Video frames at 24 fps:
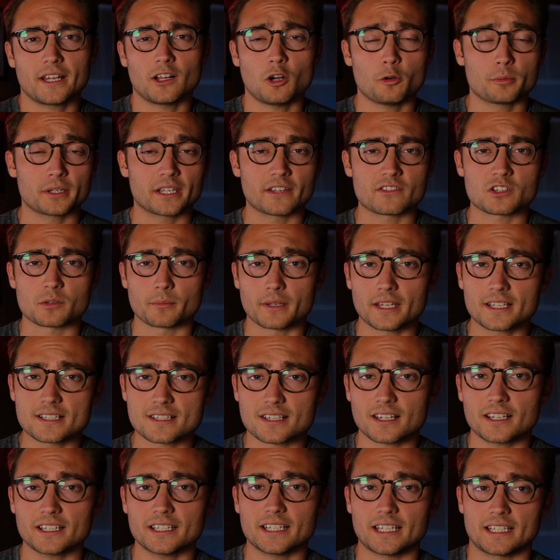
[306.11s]
I hope it gave some
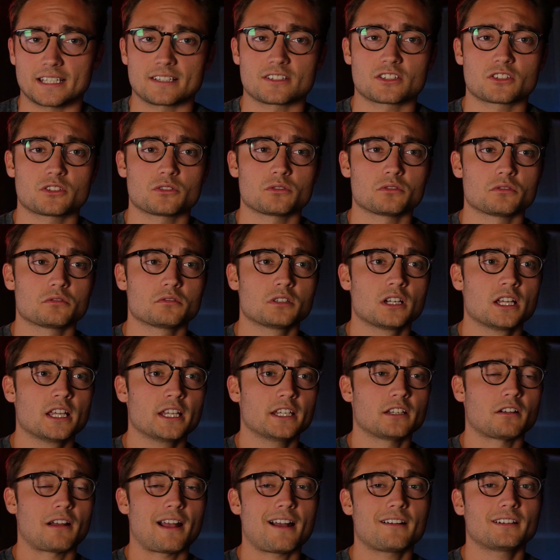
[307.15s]
insight as to you
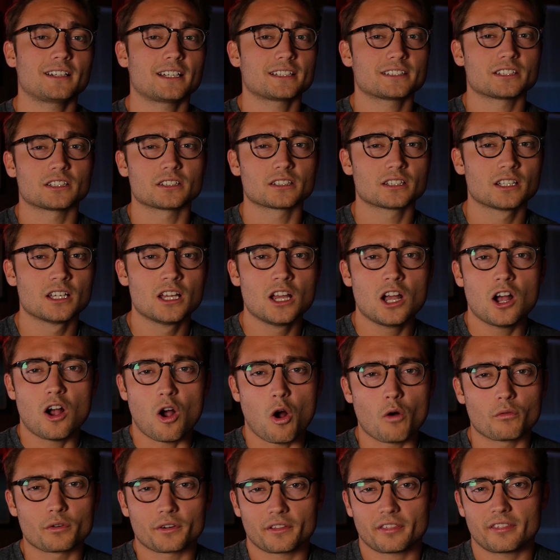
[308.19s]
know, how not to
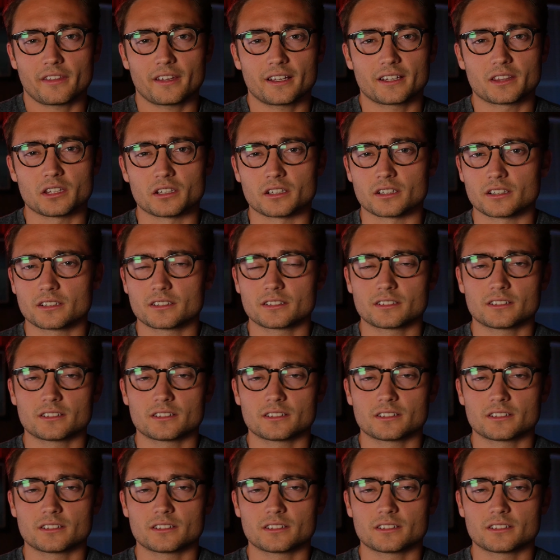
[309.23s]
overthink the,